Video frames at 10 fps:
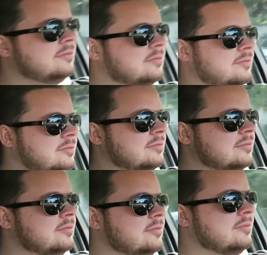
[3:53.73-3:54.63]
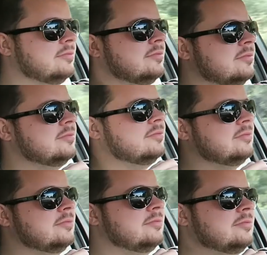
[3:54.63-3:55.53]

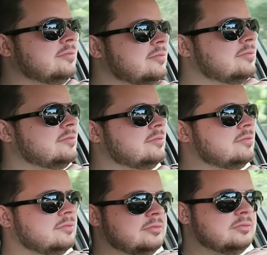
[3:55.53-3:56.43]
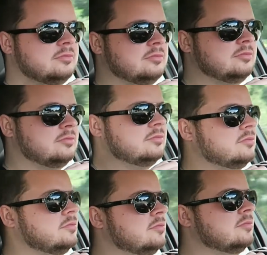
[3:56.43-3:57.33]

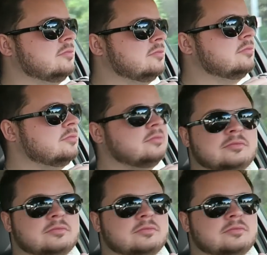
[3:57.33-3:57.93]
(not speaking)